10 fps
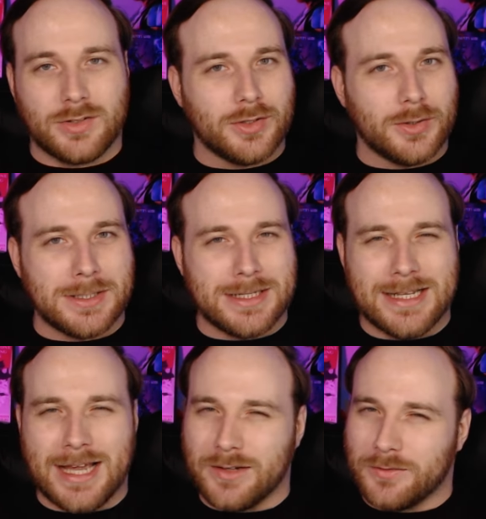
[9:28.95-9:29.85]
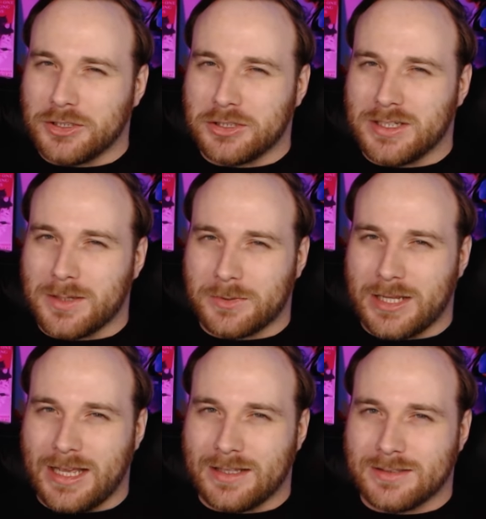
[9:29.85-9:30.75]
So not a very good
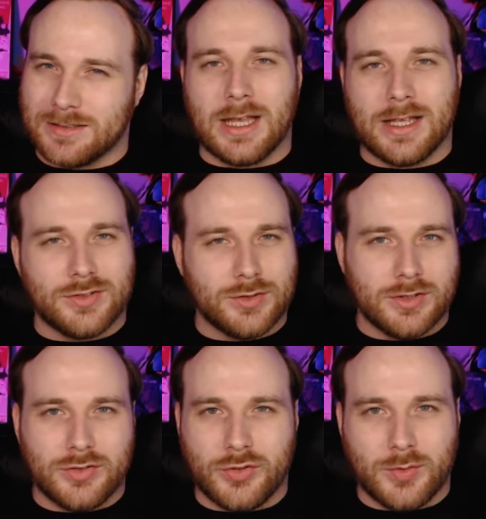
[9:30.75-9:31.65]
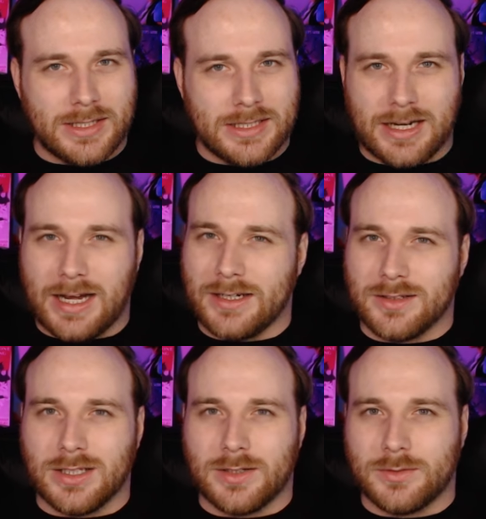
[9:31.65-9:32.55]
upcast. As soon as you hit
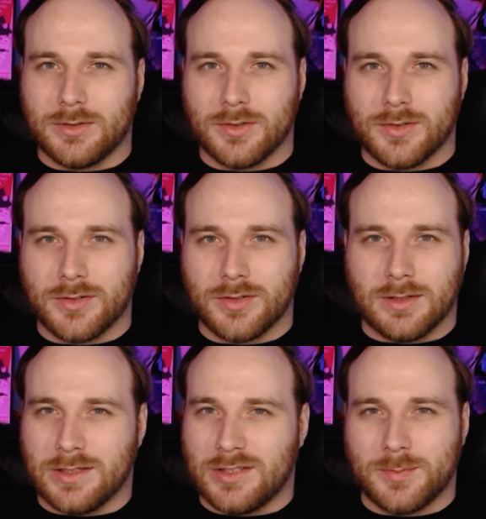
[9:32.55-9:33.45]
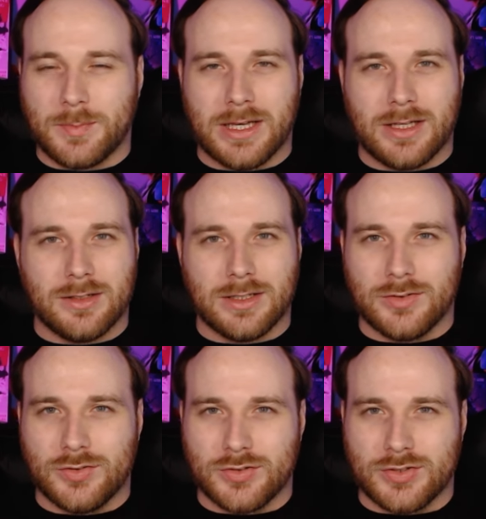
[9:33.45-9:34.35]
higher levels, this spell
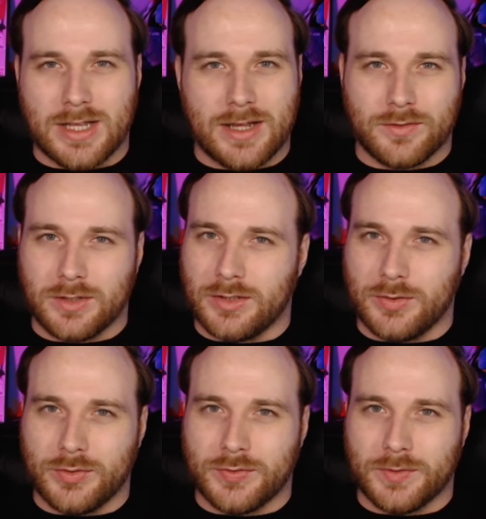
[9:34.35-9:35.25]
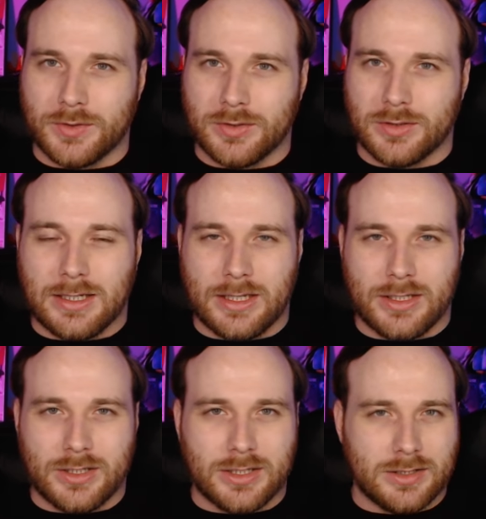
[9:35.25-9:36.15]
is just not very useful,
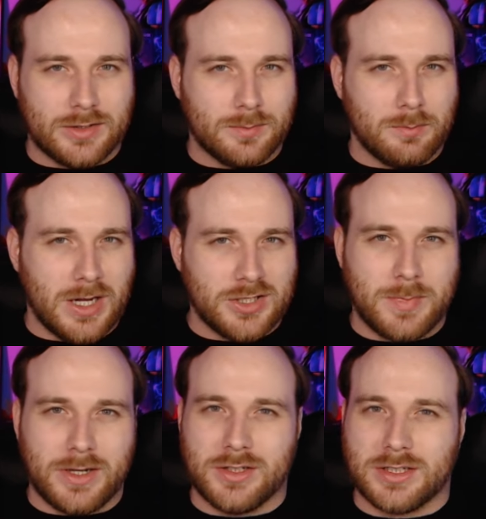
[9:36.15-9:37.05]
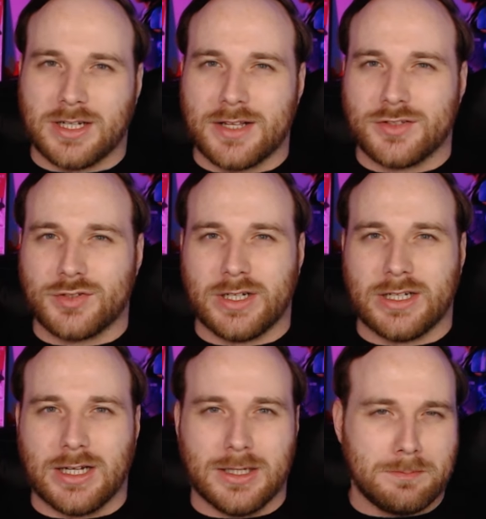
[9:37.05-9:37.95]
and it's much better to
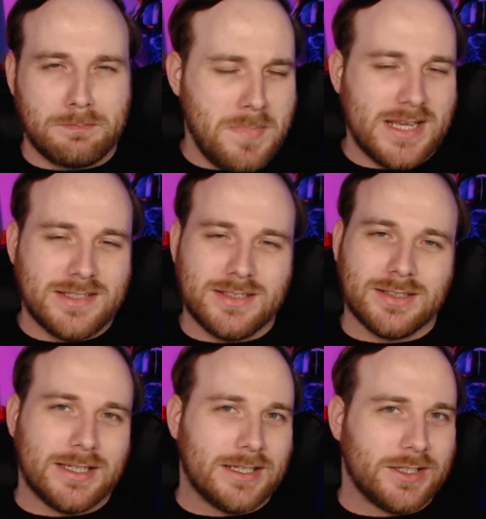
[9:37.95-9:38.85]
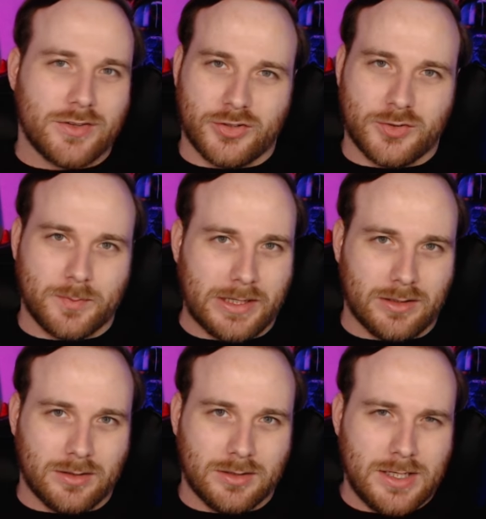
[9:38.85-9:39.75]
concentrate on basically any other
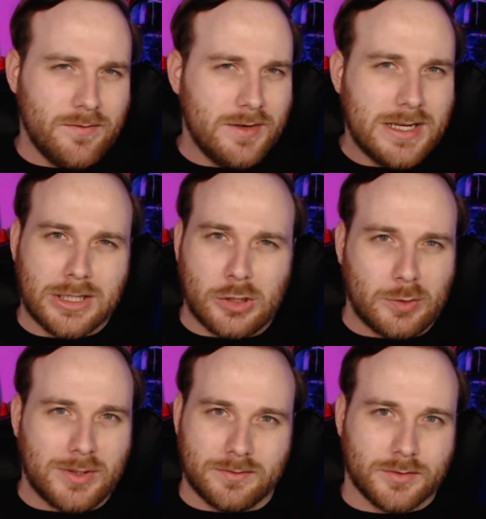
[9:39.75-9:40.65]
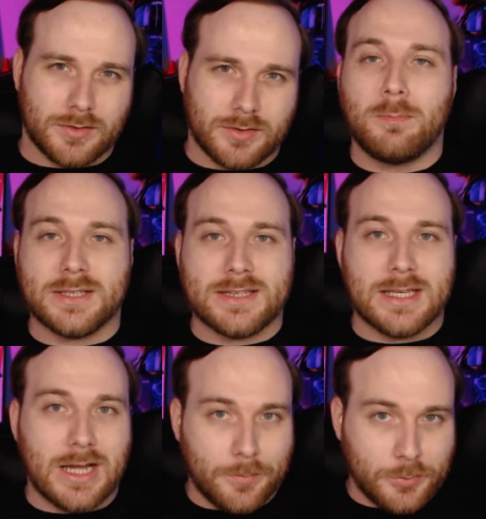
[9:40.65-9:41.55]
spell, even at low levels. But
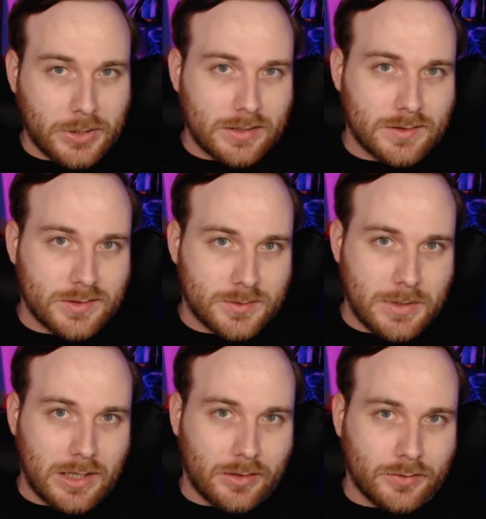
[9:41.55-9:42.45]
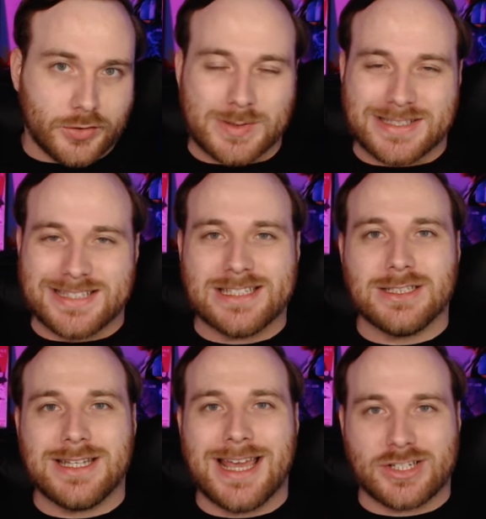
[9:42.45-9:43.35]
they upgraded the spell, so it's
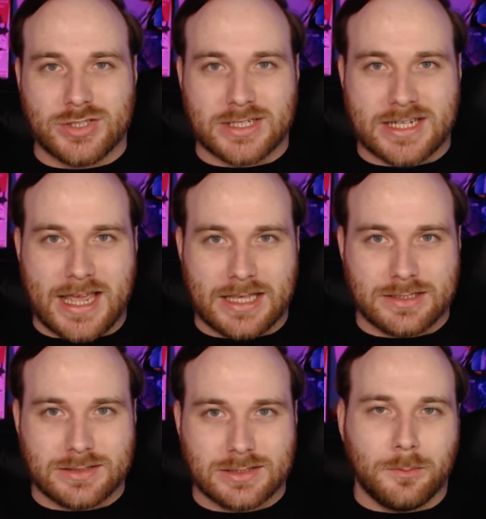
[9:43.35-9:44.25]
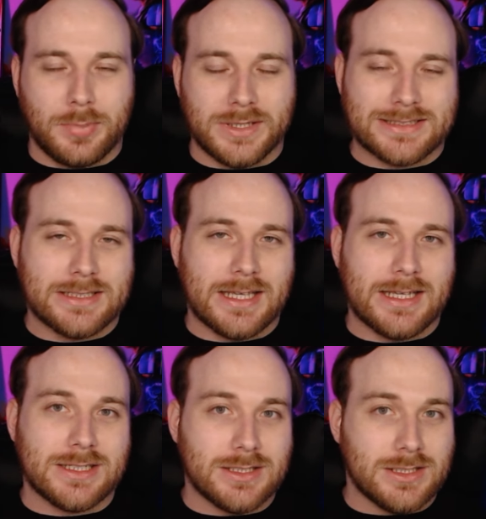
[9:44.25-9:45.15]
still an action to cast, but
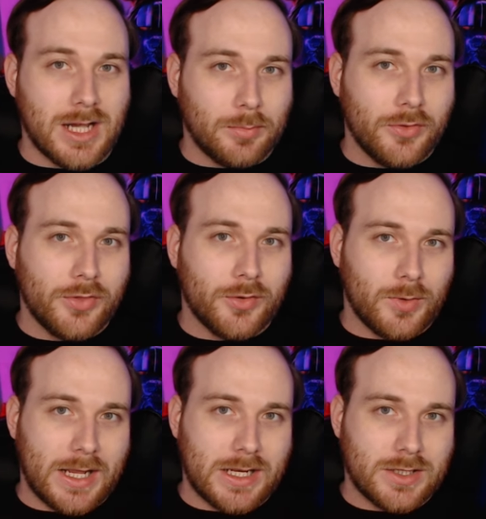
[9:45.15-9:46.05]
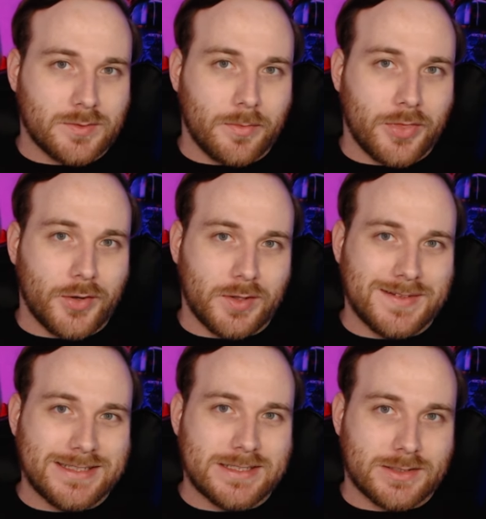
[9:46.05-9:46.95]
they doubled the range from 30
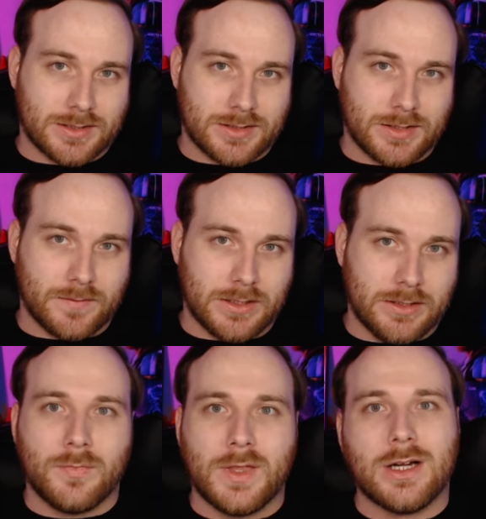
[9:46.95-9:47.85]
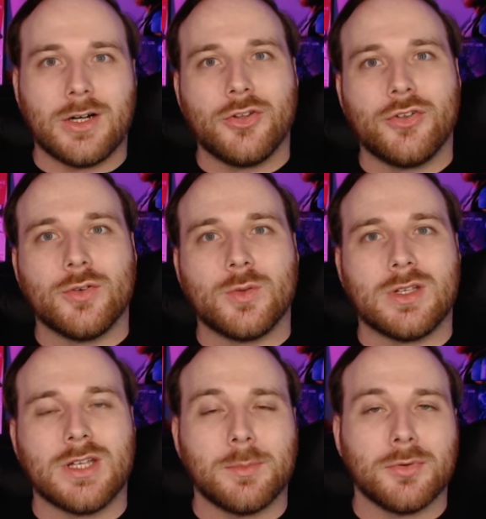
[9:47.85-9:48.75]
feet to 60 feet. They also
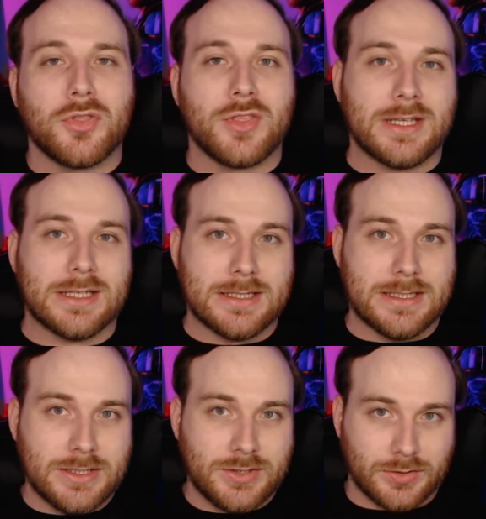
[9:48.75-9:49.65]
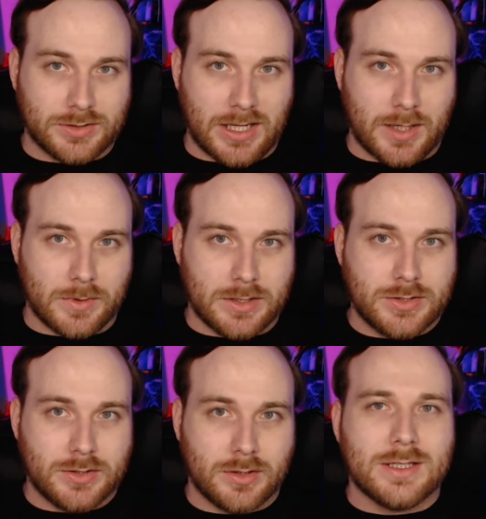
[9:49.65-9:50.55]
doubled the initial damage.